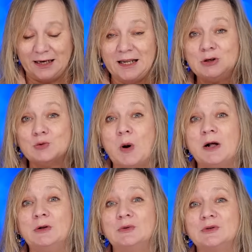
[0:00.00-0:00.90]
and He
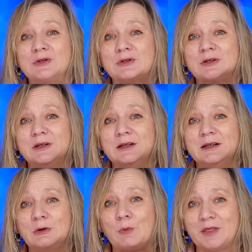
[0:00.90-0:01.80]
dwells
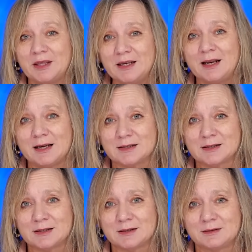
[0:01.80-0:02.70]
within
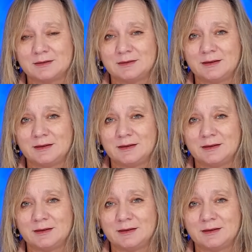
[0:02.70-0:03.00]
us.